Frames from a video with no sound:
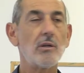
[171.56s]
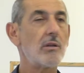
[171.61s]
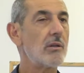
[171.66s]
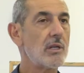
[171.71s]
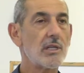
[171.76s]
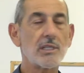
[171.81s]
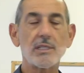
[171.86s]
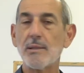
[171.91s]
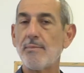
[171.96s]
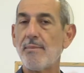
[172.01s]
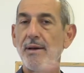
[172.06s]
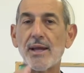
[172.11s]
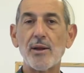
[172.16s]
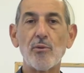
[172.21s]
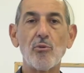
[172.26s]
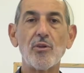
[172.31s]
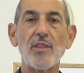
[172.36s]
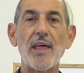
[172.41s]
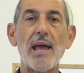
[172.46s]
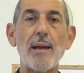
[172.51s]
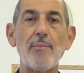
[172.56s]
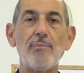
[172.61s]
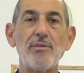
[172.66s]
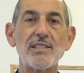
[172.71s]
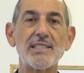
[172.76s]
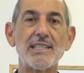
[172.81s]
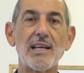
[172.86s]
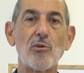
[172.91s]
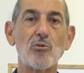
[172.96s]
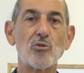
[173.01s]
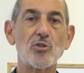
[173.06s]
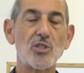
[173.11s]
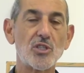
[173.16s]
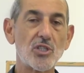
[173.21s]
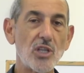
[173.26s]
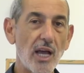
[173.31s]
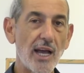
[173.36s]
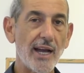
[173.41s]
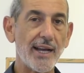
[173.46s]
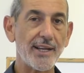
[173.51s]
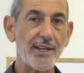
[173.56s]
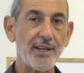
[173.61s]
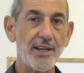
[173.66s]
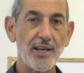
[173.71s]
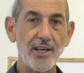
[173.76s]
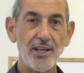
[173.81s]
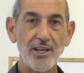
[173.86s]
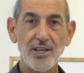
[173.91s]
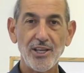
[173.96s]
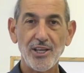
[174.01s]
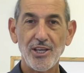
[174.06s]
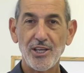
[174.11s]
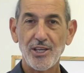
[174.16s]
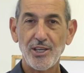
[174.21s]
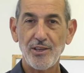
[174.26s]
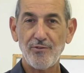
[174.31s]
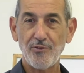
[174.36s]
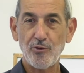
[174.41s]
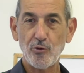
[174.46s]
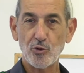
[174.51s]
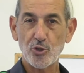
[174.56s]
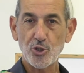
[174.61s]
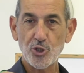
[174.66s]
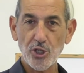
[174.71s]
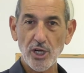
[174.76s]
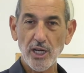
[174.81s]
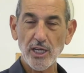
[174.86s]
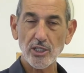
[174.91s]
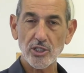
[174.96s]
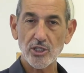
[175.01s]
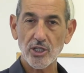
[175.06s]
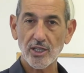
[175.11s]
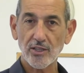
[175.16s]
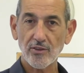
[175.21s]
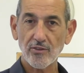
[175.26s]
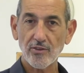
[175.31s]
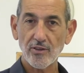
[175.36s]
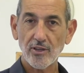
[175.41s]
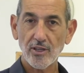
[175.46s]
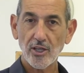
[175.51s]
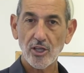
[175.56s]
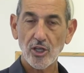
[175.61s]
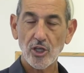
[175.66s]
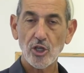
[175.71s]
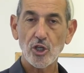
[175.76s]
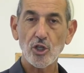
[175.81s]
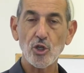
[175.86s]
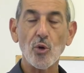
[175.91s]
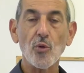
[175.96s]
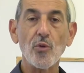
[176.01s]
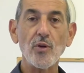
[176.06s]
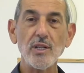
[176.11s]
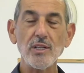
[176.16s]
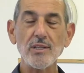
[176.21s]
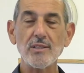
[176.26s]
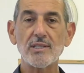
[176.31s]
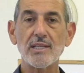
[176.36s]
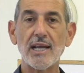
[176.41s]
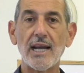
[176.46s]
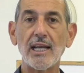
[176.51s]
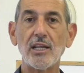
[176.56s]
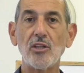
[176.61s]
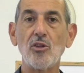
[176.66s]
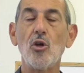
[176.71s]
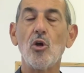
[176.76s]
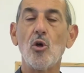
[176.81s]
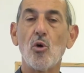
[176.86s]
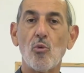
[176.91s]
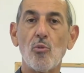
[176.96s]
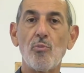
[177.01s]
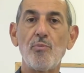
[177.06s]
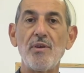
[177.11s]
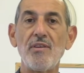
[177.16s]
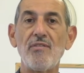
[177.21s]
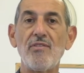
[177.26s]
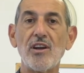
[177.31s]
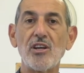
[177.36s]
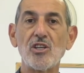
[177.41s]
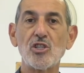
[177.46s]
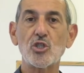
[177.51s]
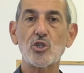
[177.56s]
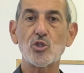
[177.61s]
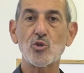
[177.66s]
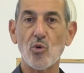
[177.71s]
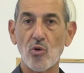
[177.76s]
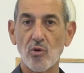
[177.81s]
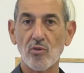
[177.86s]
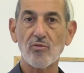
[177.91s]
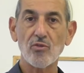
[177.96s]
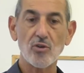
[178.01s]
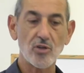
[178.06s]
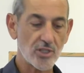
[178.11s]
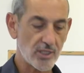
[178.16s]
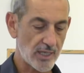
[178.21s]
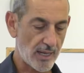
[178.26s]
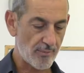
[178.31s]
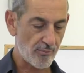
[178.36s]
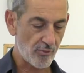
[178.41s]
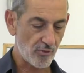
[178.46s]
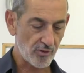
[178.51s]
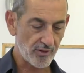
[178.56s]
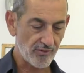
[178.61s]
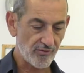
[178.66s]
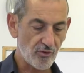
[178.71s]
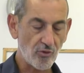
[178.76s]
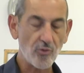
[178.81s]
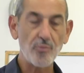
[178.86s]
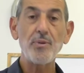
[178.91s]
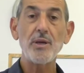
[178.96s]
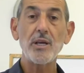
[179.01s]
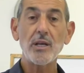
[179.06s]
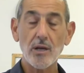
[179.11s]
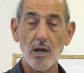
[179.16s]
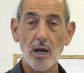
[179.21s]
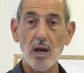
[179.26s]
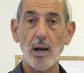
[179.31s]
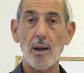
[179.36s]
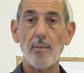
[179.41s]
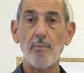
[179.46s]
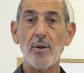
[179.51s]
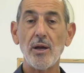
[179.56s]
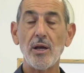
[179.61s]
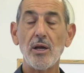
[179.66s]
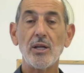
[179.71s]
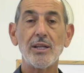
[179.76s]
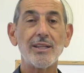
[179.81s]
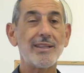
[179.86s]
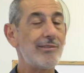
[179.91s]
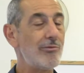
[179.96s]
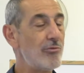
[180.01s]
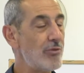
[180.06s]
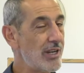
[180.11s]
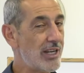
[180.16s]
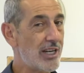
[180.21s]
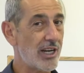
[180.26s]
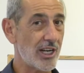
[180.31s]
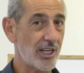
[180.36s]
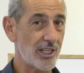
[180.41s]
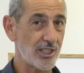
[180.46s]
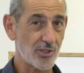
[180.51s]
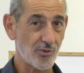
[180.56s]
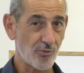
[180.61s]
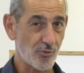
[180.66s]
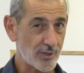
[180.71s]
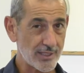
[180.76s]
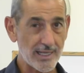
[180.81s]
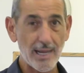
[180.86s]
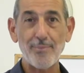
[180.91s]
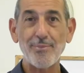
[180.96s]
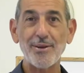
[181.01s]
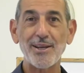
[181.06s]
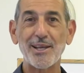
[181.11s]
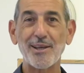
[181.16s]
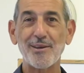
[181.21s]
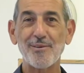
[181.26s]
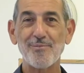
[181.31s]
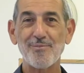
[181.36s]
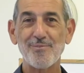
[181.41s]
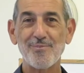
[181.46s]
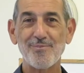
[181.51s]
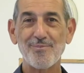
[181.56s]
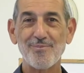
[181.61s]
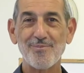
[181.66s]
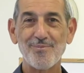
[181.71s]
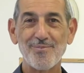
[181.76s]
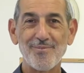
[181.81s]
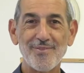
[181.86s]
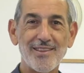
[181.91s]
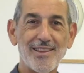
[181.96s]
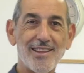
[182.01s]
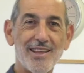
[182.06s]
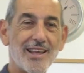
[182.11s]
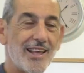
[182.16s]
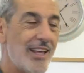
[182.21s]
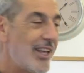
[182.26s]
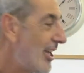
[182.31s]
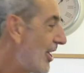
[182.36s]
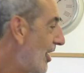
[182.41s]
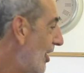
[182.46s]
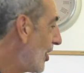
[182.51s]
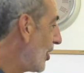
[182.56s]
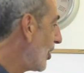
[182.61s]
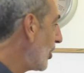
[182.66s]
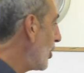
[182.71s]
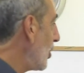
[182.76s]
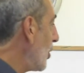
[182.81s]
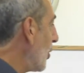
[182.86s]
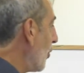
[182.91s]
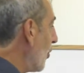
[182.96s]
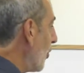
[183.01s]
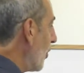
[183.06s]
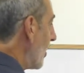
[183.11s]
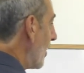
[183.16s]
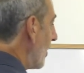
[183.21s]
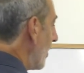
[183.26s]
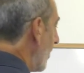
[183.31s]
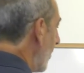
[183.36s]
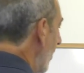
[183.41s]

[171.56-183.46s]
Doesn't matter what happens outside. If you change it, your inside will be very strong. For example, if you'll be calm, regardless of what's happening, you will